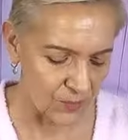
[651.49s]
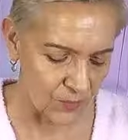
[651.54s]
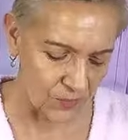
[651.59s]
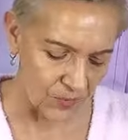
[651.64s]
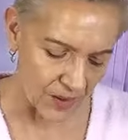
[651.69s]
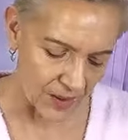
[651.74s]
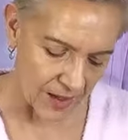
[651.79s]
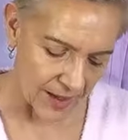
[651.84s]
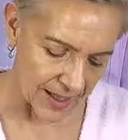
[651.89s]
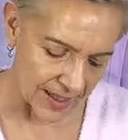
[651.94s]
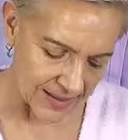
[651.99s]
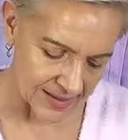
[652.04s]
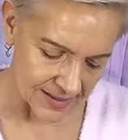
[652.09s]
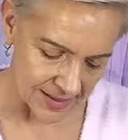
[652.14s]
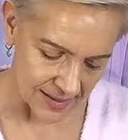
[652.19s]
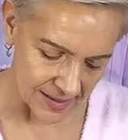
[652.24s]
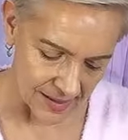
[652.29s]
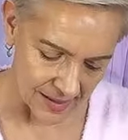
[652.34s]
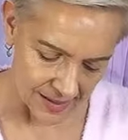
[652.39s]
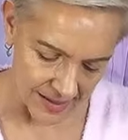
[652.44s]
Why,
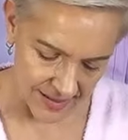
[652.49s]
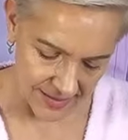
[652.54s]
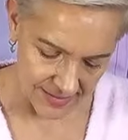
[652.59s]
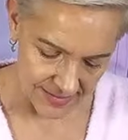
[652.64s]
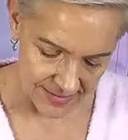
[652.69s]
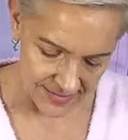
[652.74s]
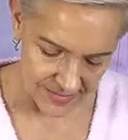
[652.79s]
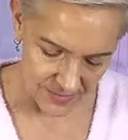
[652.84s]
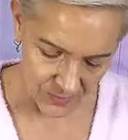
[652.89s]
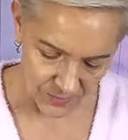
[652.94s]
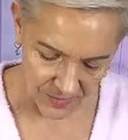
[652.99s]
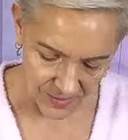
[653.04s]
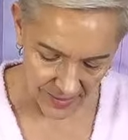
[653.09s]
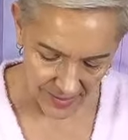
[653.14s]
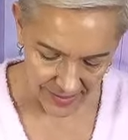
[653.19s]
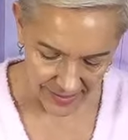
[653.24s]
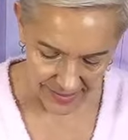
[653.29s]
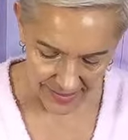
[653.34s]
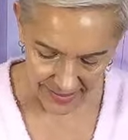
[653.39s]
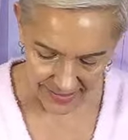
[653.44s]
darlings?
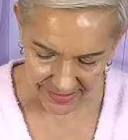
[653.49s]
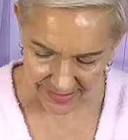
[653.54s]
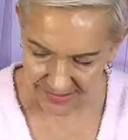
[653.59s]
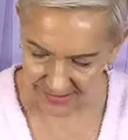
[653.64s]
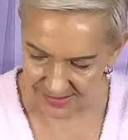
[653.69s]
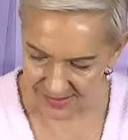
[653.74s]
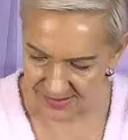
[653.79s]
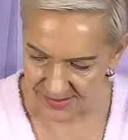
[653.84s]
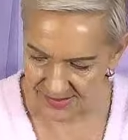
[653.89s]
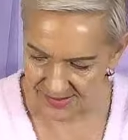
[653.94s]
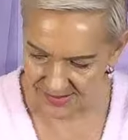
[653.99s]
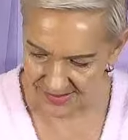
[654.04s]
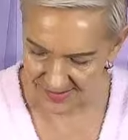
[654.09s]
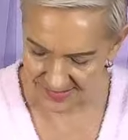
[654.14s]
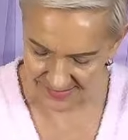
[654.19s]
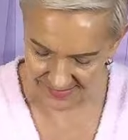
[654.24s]
Why?